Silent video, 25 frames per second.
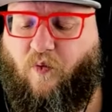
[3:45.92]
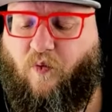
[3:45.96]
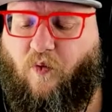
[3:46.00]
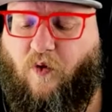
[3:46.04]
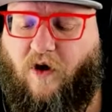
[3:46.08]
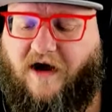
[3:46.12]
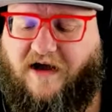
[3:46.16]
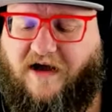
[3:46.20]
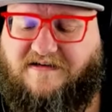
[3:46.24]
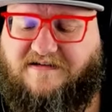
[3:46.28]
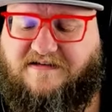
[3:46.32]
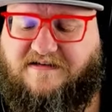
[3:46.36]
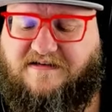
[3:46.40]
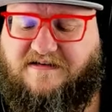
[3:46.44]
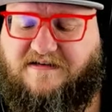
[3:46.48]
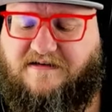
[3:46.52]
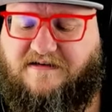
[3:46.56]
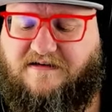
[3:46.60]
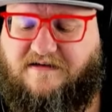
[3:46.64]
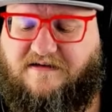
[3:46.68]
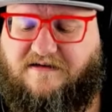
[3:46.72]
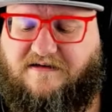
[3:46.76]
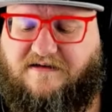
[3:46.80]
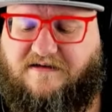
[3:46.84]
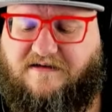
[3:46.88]

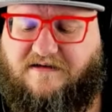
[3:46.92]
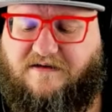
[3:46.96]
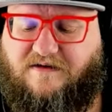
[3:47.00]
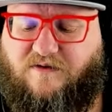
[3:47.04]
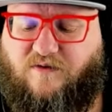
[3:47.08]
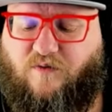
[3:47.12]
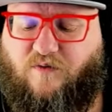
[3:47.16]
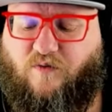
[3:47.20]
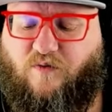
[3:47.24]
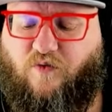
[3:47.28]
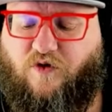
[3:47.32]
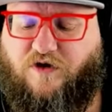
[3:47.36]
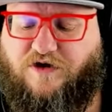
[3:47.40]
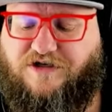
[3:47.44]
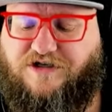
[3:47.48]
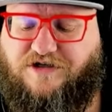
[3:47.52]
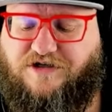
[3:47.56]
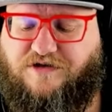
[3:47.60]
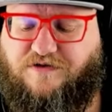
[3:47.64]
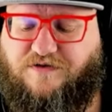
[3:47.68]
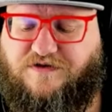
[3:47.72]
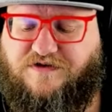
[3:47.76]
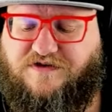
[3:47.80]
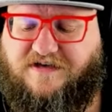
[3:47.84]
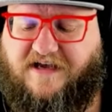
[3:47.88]
What
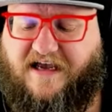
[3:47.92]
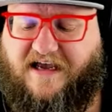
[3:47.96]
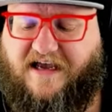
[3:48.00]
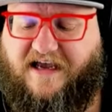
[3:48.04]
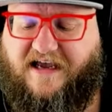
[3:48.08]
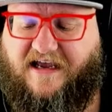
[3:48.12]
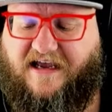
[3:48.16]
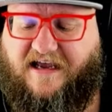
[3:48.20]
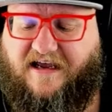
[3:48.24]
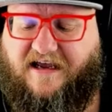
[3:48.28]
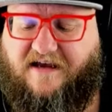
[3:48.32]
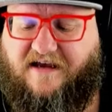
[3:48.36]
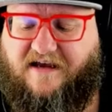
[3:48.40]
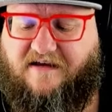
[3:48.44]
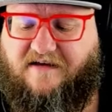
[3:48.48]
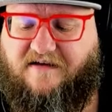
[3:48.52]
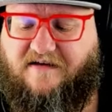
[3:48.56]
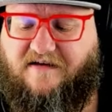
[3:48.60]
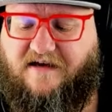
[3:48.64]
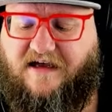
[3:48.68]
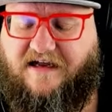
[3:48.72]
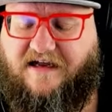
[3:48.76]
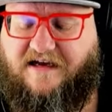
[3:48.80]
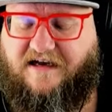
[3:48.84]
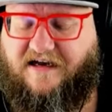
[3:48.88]
would you
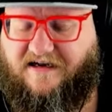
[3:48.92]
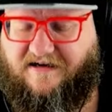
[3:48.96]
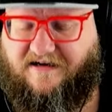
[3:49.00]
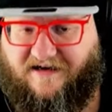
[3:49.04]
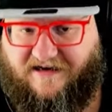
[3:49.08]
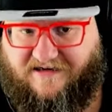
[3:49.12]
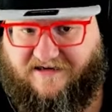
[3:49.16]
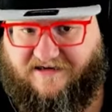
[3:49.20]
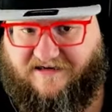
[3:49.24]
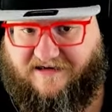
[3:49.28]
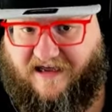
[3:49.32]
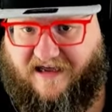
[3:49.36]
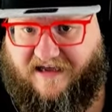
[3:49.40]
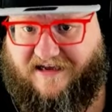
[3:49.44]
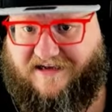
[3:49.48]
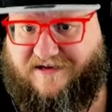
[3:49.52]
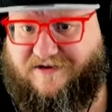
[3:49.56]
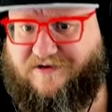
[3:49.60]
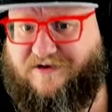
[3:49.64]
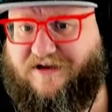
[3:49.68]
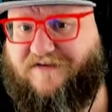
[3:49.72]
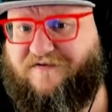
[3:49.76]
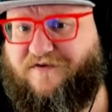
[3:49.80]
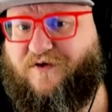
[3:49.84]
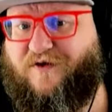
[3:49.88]
say, and
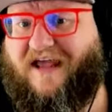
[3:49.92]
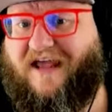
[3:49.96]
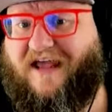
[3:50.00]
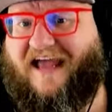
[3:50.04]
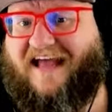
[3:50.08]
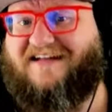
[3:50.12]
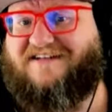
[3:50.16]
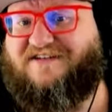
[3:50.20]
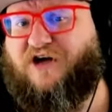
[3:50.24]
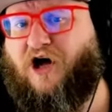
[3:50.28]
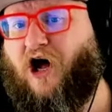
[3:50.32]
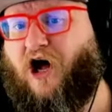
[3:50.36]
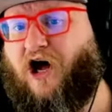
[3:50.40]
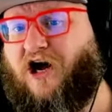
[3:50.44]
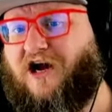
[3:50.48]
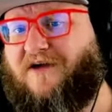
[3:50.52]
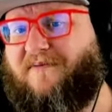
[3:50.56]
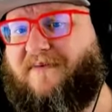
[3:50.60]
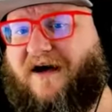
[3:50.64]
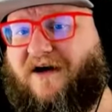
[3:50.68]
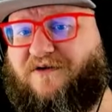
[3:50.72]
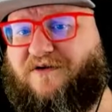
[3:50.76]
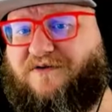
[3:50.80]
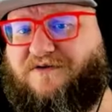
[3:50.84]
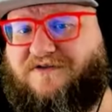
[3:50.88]
if you can't
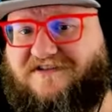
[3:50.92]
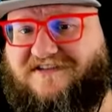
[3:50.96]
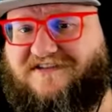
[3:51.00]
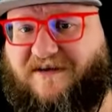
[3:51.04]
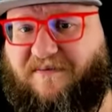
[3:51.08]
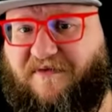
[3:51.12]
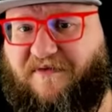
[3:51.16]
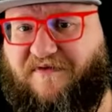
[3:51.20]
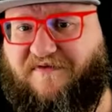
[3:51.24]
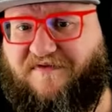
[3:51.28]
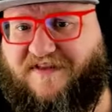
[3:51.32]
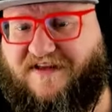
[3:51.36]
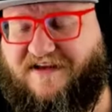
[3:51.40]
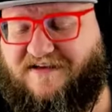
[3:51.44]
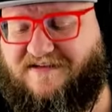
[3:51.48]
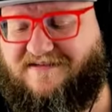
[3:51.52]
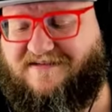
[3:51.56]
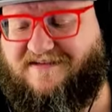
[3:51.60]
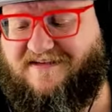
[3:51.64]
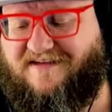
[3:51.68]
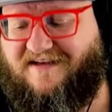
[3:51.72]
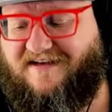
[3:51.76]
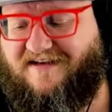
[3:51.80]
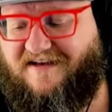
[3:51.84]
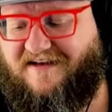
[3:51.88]
talk about some of
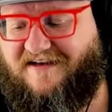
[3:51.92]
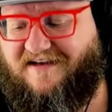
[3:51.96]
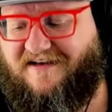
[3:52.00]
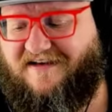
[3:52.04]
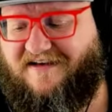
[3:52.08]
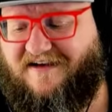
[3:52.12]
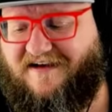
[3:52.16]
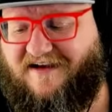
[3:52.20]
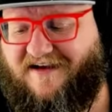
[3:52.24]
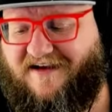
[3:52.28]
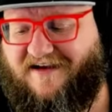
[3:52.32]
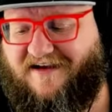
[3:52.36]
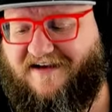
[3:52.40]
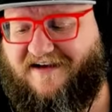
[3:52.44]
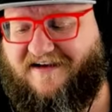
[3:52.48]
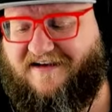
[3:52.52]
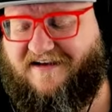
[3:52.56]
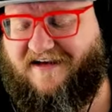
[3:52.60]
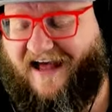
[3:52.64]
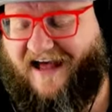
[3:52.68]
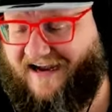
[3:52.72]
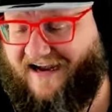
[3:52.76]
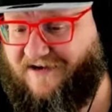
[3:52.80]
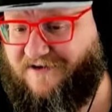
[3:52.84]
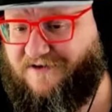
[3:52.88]
this,
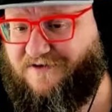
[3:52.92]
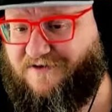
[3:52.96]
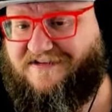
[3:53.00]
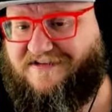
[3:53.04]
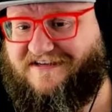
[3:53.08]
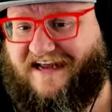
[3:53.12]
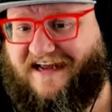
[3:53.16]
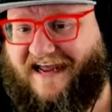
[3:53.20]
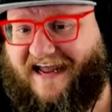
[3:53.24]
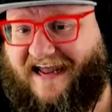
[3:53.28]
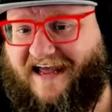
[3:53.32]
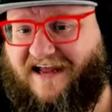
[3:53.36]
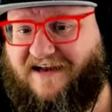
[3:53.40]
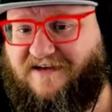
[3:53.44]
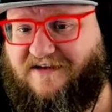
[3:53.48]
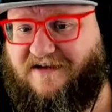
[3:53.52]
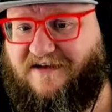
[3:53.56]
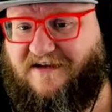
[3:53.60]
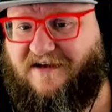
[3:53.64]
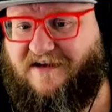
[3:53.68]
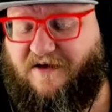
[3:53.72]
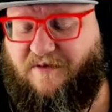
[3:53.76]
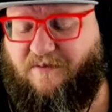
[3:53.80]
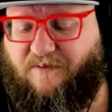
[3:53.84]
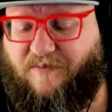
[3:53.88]
I
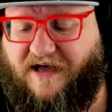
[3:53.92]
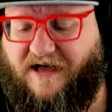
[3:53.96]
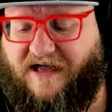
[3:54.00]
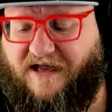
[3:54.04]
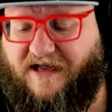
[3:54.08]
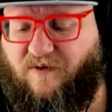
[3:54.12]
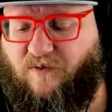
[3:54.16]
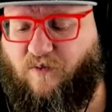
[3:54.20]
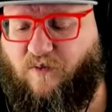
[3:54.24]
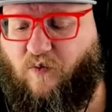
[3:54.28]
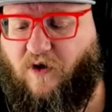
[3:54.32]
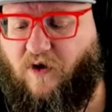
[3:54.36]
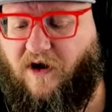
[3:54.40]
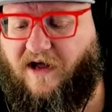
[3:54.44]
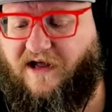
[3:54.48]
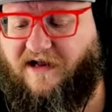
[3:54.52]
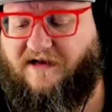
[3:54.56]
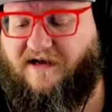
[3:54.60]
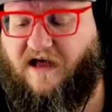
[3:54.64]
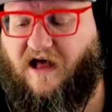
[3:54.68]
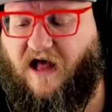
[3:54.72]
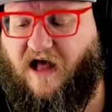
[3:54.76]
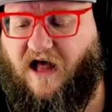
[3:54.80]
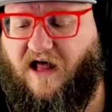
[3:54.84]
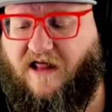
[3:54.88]
understand, but
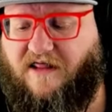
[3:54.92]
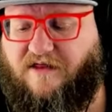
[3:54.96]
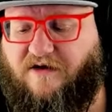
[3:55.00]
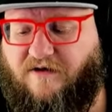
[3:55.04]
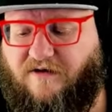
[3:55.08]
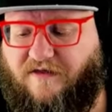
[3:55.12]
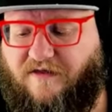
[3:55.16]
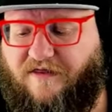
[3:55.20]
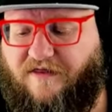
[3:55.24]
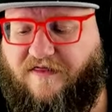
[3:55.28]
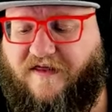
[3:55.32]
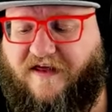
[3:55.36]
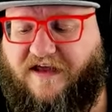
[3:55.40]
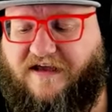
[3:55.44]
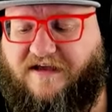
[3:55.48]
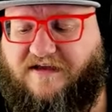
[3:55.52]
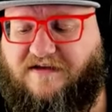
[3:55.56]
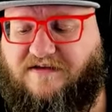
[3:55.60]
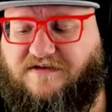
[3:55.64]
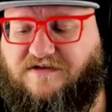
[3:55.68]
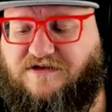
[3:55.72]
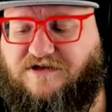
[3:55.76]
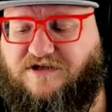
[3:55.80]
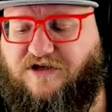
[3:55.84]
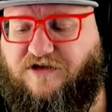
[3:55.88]
what other
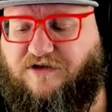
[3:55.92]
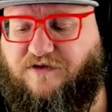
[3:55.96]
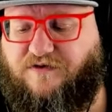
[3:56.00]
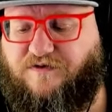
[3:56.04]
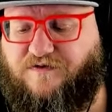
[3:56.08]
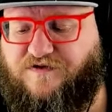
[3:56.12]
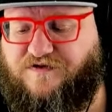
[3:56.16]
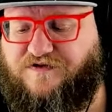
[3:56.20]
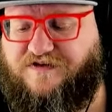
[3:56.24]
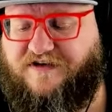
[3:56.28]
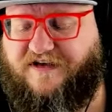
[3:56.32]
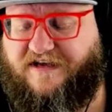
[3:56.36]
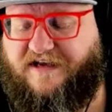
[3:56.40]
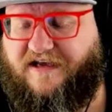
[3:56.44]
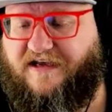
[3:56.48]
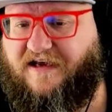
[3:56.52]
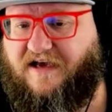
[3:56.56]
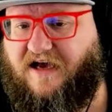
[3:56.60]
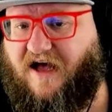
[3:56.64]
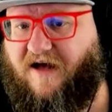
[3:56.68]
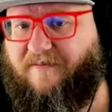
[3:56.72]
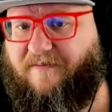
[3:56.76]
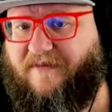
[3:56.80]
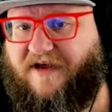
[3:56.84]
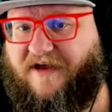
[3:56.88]
things do you
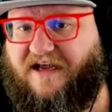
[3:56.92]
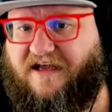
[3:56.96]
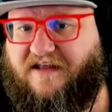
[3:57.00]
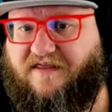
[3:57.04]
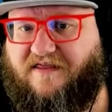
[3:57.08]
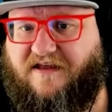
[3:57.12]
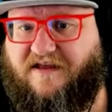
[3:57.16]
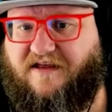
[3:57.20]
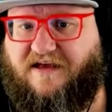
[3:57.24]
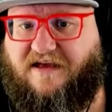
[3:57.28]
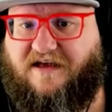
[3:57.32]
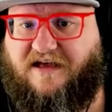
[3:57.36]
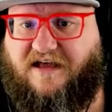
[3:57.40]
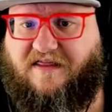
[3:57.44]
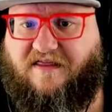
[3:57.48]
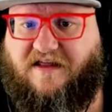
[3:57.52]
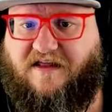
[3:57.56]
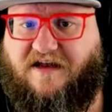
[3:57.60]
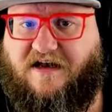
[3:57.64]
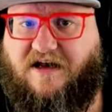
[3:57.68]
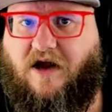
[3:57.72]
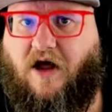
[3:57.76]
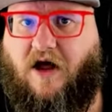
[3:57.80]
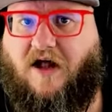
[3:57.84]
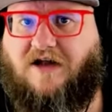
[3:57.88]
see coming in
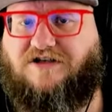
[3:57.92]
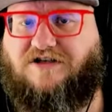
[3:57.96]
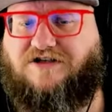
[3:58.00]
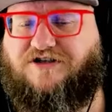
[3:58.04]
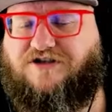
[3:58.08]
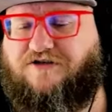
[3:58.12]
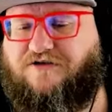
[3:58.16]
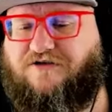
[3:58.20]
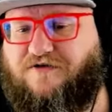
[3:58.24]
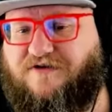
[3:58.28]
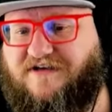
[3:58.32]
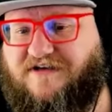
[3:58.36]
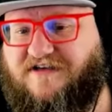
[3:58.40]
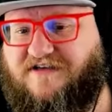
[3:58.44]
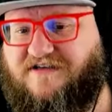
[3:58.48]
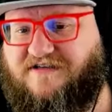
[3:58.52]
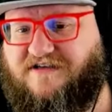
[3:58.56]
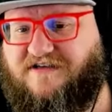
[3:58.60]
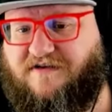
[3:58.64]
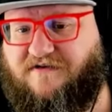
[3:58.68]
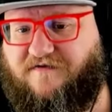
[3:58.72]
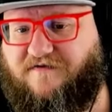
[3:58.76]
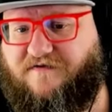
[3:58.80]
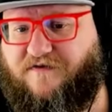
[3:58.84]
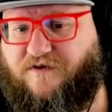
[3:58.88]
the not too
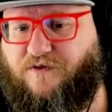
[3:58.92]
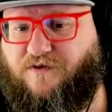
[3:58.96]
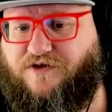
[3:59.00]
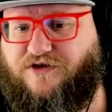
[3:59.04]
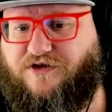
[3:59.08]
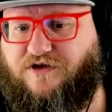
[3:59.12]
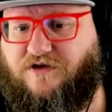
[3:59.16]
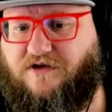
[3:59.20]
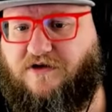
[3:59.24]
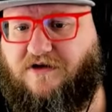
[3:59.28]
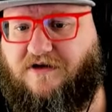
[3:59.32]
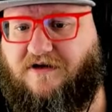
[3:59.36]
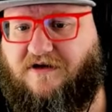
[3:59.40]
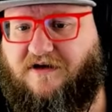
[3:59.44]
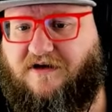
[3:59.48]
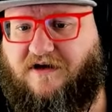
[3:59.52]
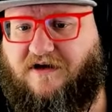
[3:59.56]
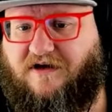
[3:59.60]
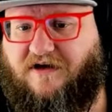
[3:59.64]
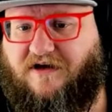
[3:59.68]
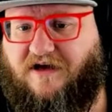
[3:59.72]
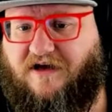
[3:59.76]
distant future